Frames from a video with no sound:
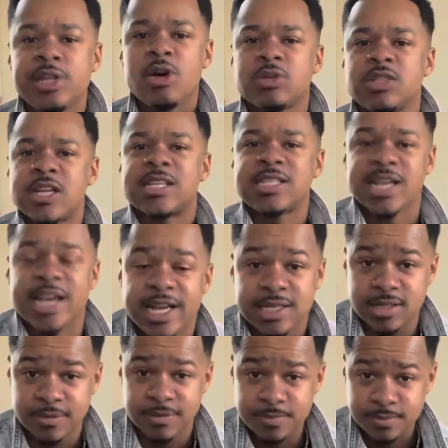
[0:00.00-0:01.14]
your
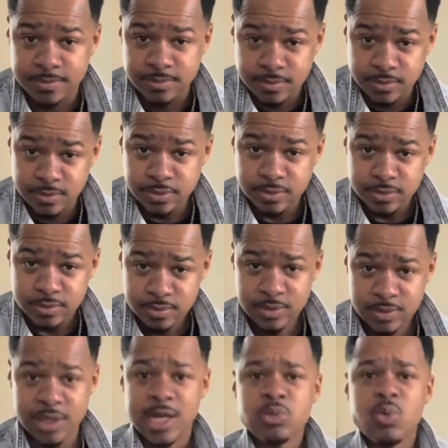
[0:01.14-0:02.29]
success.
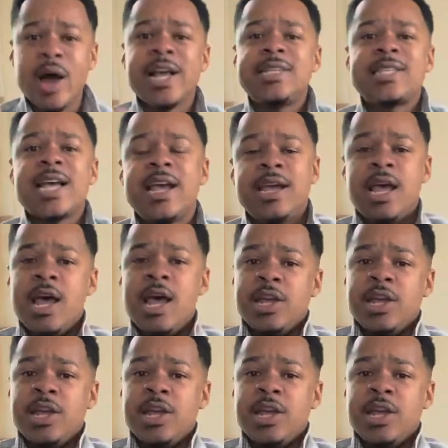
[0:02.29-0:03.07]
That's why they say